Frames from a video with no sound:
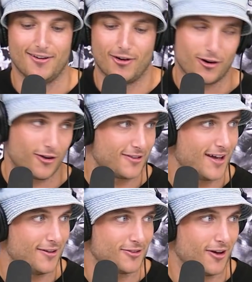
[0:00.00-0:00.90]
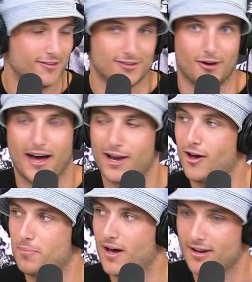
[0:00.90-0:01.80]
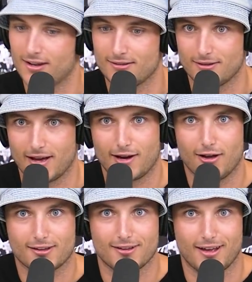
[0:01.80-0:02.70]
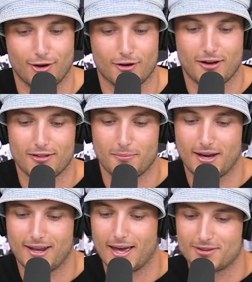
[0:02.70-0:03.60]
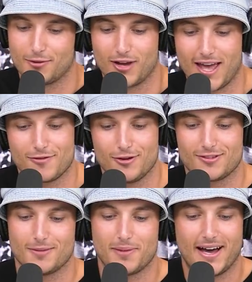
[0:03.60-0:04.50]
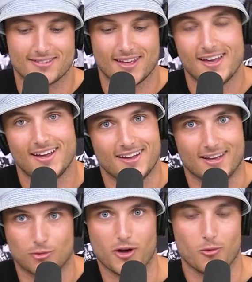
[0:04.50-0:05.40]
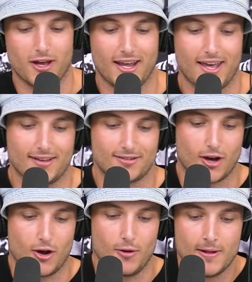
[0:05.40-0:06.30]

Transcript: not a lot of downside. So unlike punting, unlike a lot of other betting apps that we have used in the past, it's win-win here. So